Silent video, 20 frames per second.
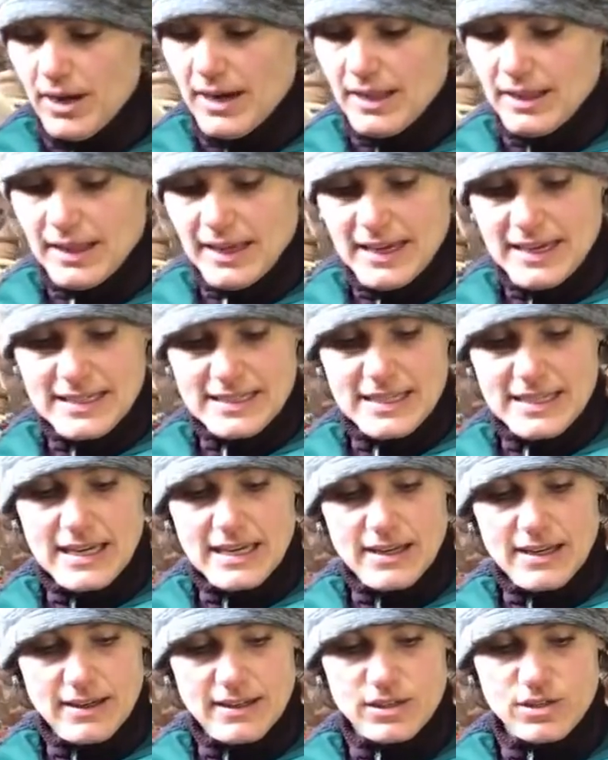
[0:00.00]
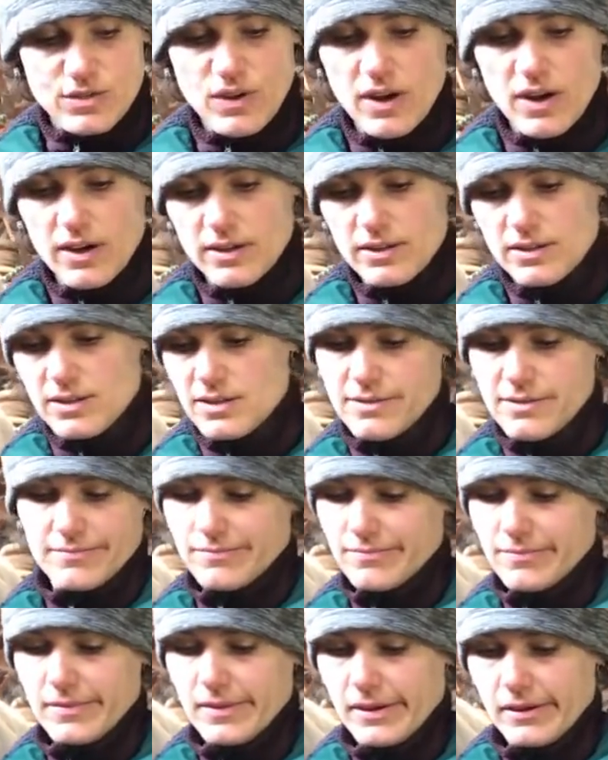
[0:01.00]
lazy as far as,
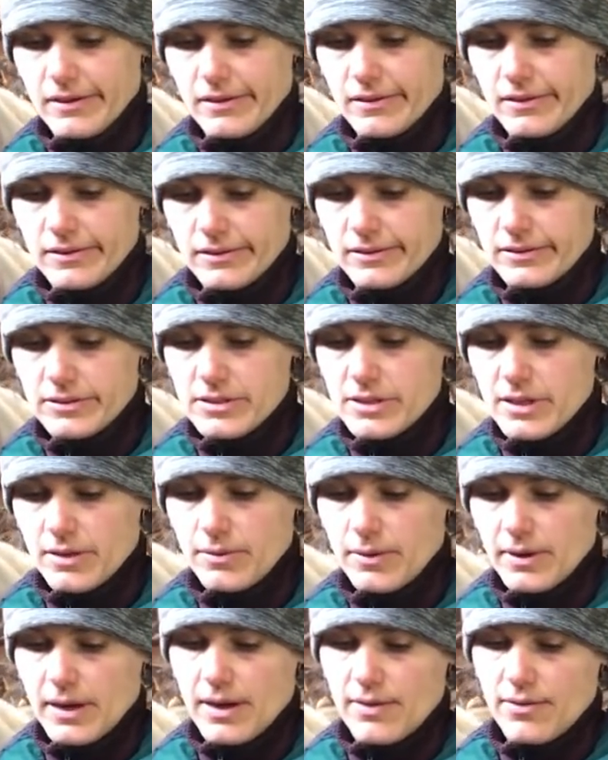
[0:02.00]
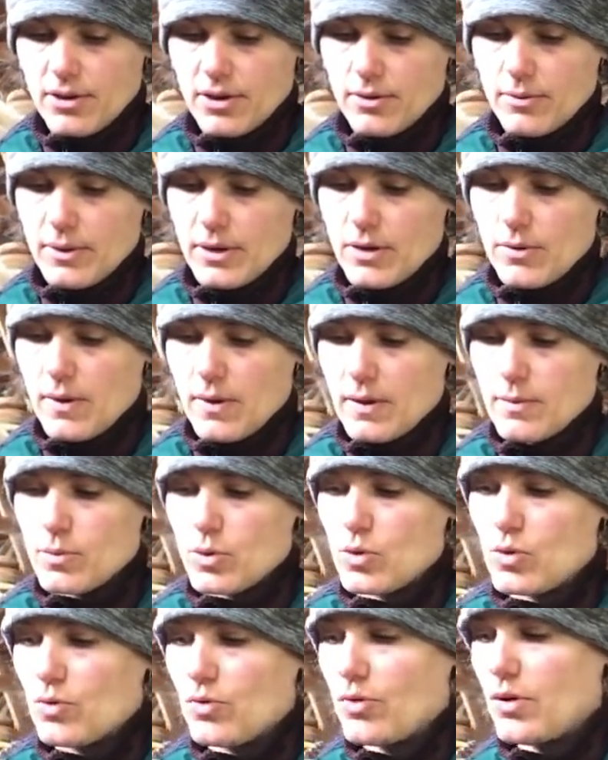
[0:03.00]
you know, they're just like, whatever, we don't want to
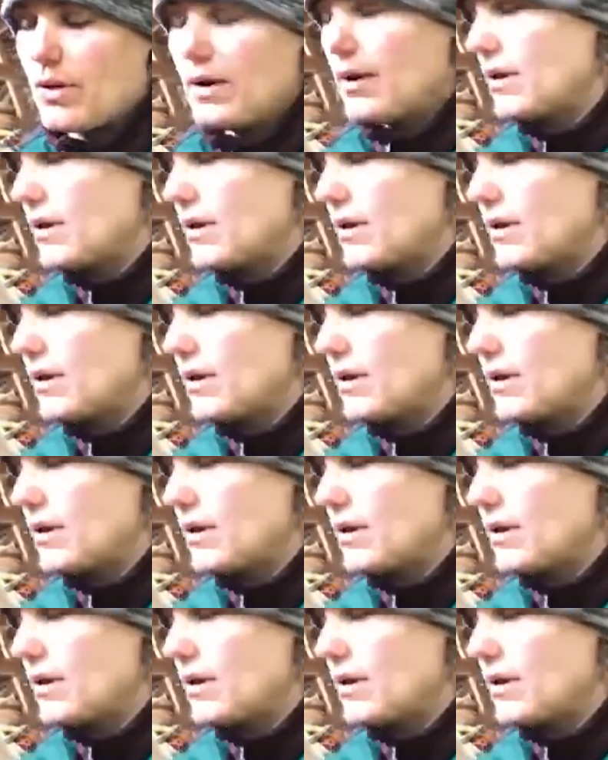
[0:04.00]
move.